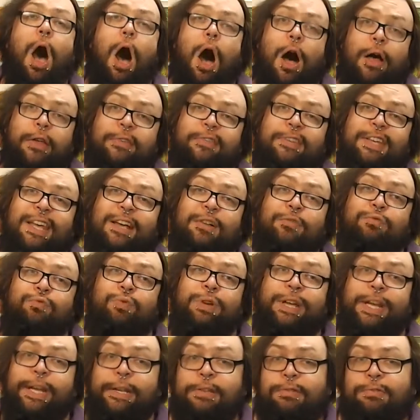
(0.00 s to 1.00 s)
RCL
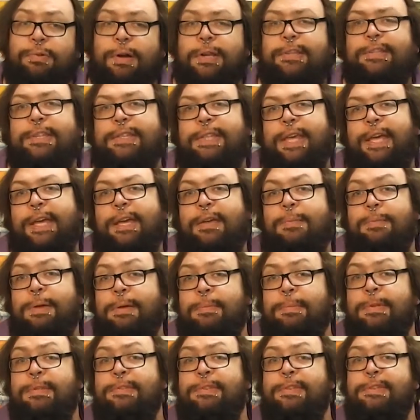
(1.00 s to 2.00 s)
reiterated their
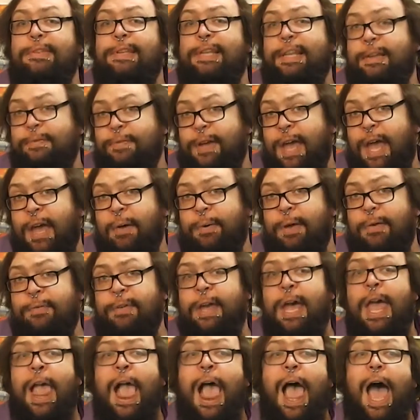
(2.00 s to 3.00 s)
commitment to deliver,
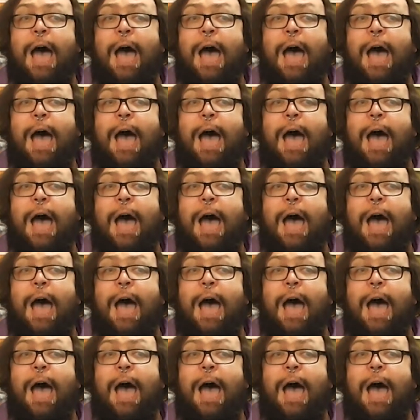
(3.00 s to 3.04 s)
however,